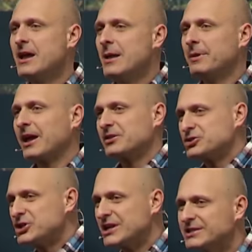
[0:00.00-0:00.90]
because
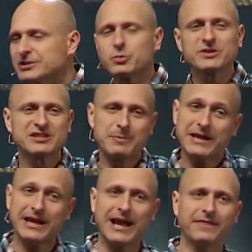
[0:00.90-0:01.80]
Jesus was
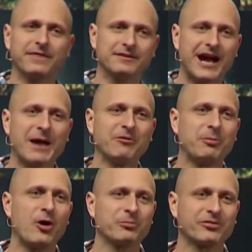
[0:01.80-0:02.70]
speaking at the time of
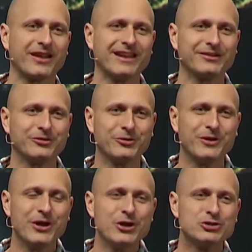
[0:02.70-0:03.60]
Palm Sunday to
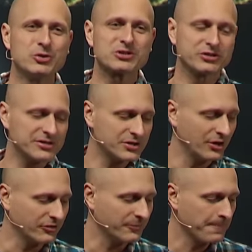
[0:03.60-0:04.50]
Jewish
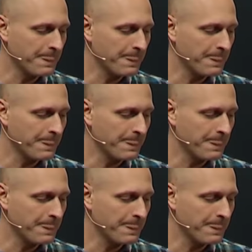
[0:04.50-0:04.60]
listeners.